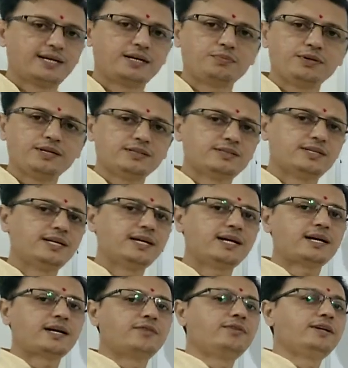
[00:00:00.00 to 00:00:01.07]
That means they
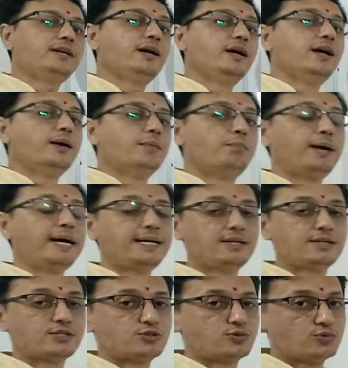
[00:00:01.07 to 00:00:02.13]
are having
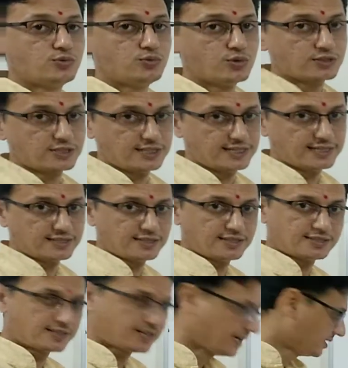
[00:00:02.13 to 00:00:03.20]
-2 oxidation
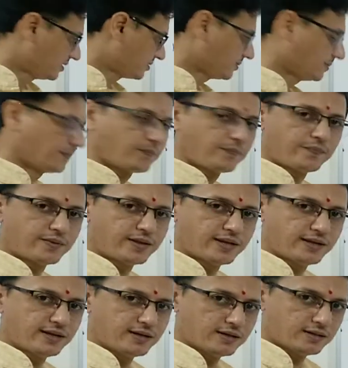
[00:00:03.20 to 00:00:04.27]
state.
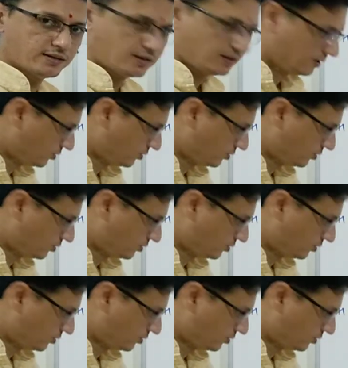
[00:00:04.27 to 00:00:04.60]
There